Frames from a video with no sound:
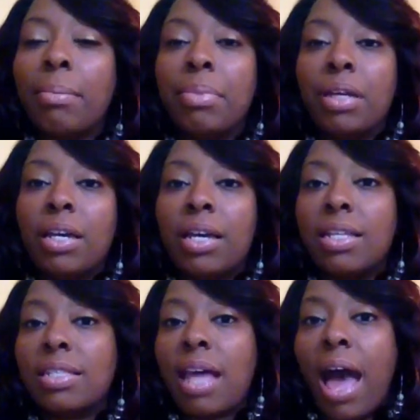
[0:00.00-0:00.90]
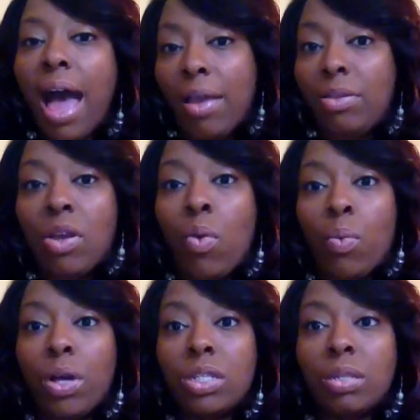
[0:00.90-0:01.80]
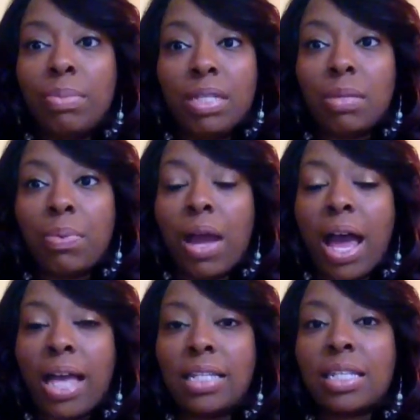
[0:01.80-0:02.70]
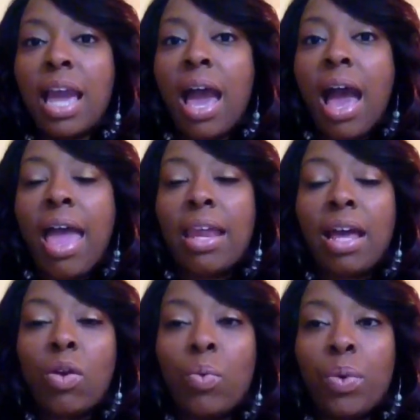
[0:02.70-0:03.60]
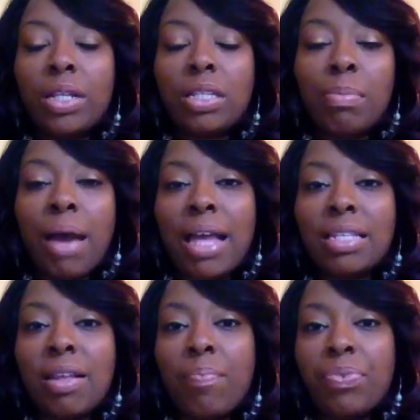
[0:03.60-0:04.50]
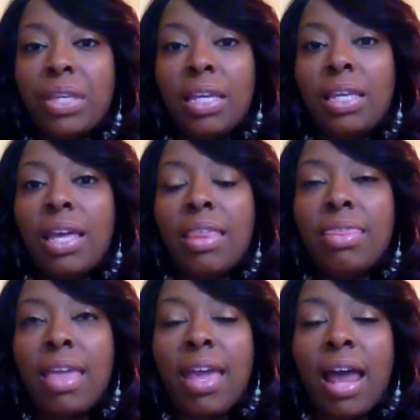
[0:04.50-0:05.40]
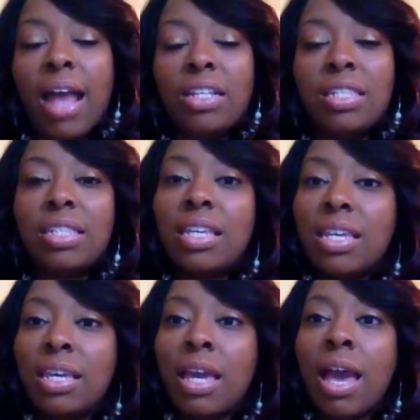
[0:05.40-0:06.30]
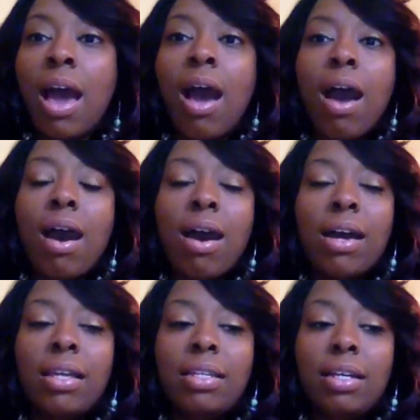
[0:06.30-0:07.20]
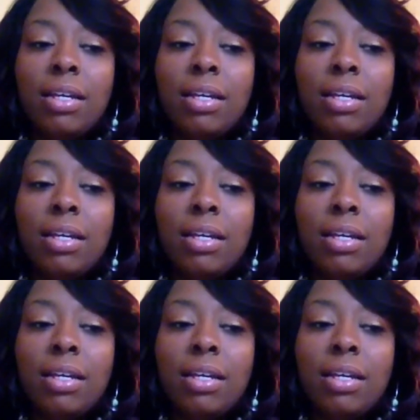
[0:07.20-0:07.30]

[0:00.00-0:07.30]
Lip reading: because I don't want to be surprised, and I don't want to buy something that I see on